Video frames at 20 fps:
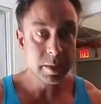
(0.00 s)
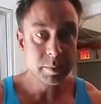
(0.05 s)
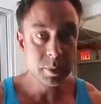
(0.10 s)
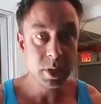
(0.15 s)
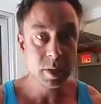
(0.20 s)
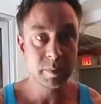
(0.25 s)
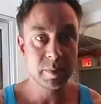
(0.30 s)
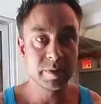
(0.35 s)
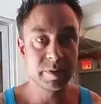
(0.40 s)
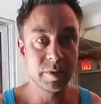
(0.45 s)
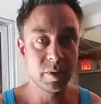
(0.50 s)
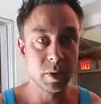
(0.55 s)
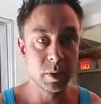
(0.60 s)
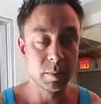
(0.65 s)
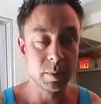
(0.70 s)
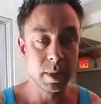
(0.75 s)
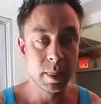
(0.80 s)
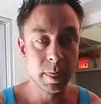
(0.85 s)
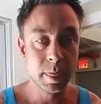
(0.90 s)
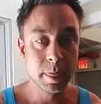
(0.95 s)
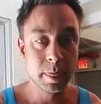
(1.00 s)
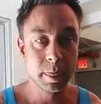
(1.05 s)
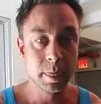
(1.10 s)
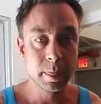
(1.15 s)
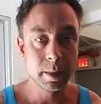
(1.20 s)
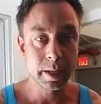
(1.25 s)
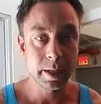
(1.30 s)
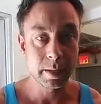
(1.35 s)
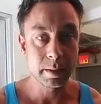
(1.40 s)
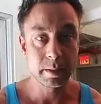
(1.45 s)
proper form.
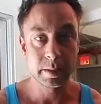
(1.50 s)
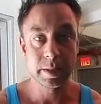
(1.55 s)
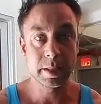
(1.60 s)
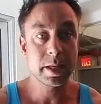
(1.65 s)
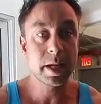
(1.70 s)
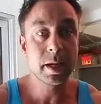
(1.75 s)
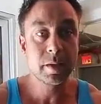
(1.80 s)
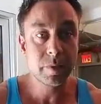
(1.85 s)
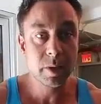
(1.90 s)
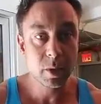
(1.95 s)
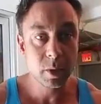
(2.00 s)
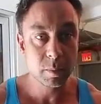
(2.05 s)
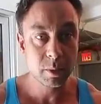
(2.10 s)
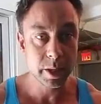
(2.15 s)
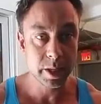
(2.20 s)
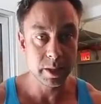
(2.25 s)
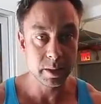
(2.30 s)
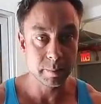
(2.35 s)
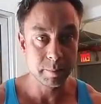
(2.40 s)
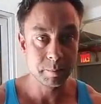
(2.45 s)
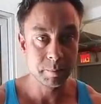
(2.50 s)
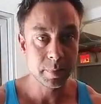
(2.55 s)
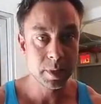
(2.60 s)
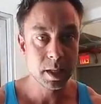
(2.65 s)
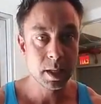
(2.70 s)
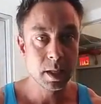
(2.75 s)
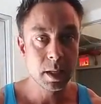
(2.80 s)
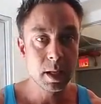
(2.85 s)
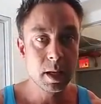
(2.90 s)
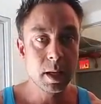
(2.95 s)
Okay? That's kind of a no-brainer.
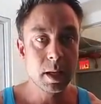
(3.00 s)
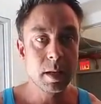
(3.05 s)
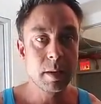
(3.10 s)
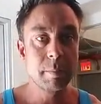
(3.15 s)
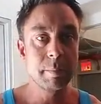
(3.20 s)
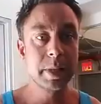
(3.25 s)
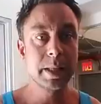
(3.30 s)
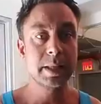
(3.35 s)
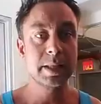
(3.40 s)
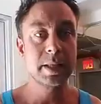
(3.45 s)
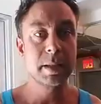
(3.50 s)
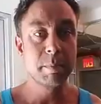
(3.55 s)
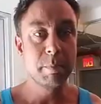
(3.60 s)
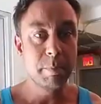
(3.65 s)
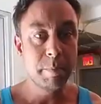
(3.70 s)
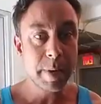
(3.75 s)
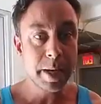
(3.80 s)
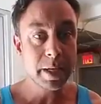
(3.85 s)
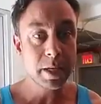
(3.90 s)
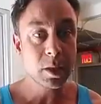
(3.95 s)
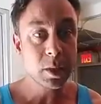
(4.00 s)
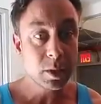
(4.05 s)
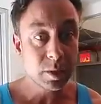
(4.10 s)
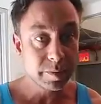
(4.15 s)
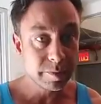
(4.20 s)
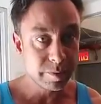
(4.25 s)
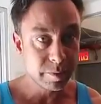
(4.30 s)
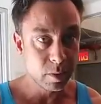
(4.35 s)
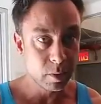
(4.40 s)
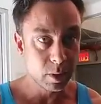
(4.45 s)
But the better your
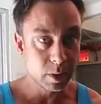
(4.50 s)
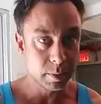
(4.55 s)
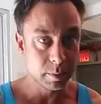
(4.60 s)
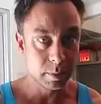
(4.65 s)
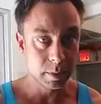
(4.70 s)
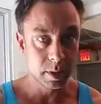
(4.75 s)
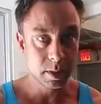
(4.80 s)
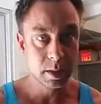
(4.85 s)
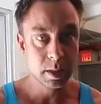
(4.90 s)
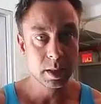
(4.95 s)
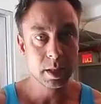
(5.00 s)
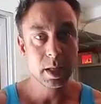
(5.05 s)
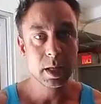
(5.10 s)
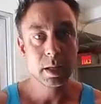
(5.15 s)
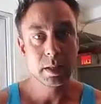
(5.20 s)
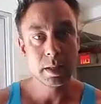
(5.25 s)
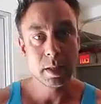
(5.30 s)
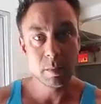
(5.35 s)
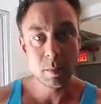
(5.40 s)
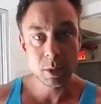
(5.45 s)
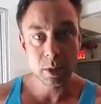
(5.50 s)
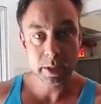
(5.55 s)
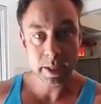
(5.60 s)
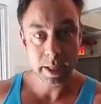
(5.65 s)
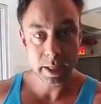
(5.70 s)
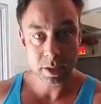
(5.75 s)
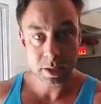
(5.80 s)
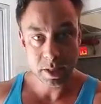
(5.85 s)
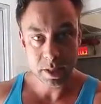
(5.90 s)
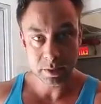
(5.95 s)
form, the more
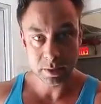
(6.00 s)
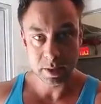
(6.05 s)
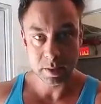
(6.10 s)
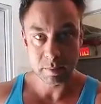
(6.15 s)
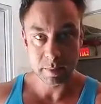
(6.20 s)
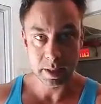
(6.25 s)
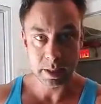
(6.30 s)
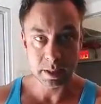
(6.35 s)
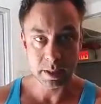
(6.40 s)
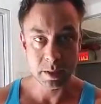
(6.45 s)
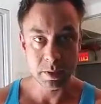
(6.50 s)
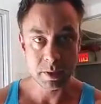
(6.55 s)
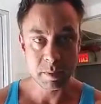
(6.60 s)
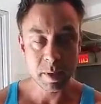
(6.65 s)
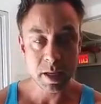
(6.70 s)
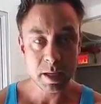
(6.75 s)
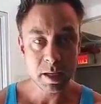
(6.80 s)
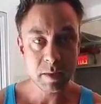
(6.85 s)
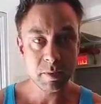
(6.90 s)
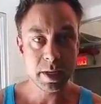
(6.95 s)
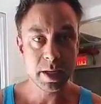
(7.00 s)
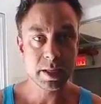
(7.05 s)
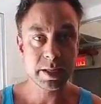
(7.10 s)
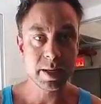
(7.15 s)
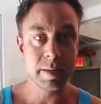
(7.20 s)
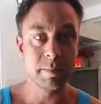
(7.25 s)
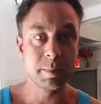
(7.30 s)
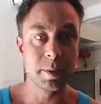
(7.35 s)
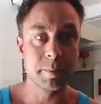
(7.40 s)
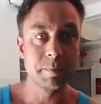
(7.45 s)
tension is on the muscle. So I'm going to give you an
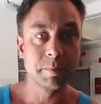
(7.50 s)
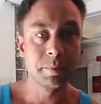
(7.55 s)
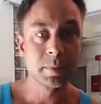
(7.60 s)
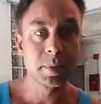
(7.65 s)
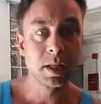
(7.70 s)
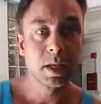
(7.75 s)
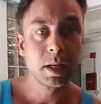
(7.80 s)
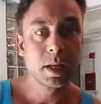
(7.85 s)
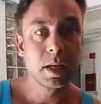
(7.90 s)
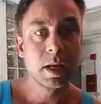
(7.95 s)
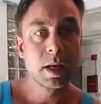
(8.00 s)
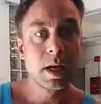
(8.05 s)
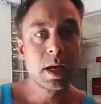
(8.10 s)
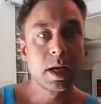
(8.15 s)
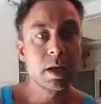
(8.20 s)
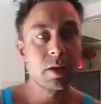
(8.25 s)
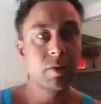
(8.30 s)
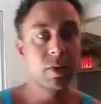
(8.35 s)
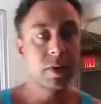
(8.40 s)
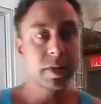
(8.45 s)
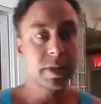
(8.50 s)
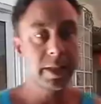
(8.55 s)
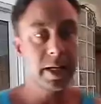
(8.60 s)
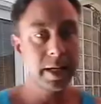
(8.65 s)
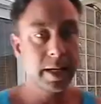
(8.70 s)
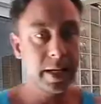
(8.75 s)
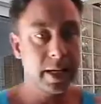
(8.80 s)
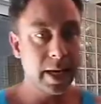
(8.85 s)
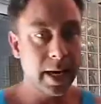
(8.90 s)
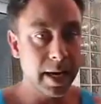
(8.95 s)
example. You've all
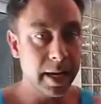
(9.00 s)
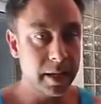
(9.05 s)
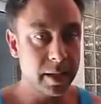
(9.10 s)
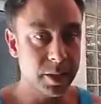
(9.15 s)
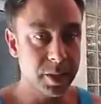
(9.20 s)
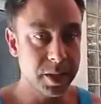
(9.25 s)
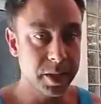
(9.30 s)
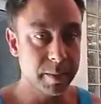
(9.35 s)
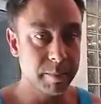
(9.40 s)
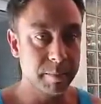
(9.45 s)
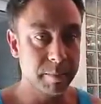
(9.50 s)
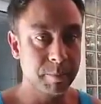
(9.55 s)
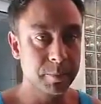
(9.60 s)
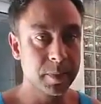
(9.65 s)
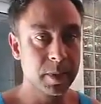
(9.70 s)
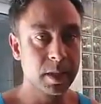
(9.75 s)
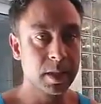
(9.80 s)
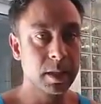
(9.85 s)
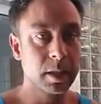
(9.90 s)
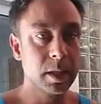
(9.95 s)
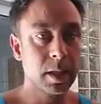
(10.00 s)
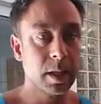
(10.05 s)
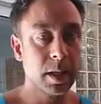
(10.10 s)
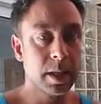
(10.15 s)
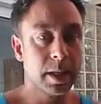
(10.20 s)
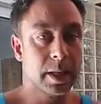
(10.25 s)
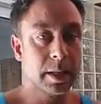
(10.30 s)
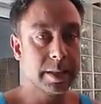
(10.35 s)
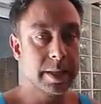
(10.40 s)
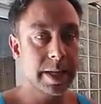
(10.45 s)
seen the guy in the gym
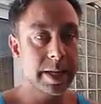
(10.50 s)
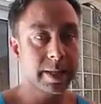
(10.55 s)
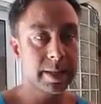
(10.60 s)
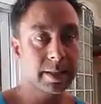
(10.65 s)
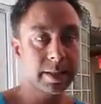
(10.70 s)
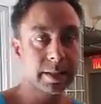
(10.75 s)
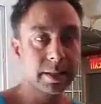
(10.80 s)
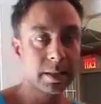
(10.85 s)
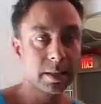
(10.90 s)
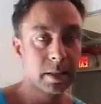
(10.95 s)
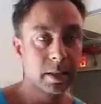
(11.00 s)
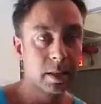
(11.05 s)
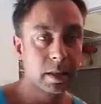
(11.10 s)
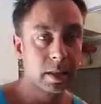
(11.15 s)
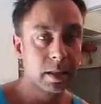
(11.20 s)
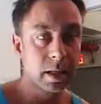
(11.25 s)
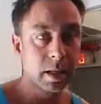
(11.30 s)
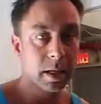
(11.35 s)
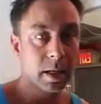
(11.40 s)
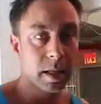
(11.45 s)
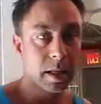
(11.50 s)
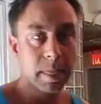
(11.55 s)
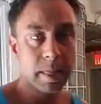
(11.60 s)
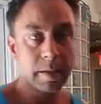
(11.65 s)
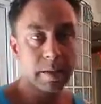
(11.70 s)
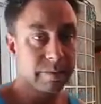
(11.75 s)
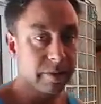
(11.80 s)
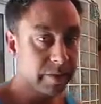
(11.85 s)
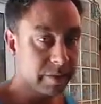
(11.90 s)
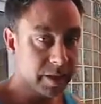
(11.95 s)
takes a
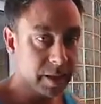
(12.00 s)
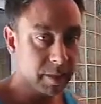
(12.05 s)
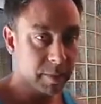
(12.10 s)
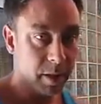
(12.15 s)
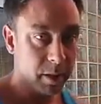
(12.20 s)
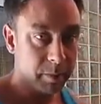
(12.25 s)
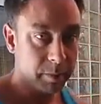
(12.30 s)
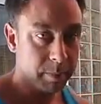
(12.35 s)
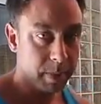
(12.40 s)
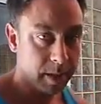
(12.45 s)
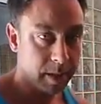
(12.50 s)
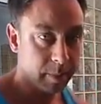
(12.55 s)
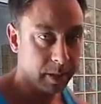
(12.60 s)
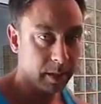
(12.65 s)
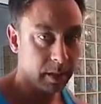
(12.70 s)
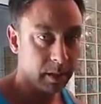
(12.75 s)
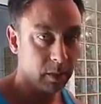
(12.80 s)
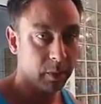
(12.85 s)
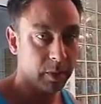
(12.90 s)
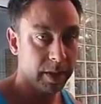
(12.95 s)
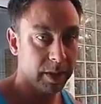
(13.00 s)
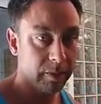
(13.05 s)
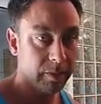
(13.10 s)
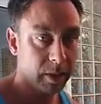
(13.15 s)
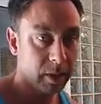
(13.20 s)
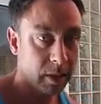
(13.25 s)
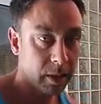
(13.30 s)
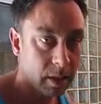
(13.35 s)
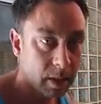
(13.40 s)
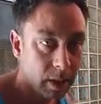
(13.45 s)
50-pound barbell or
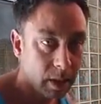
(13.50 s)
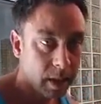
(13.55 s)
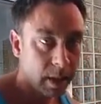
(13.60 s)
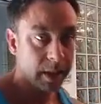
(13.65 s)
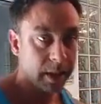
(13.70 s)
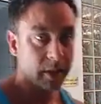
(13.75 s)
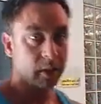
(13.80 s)
whatever and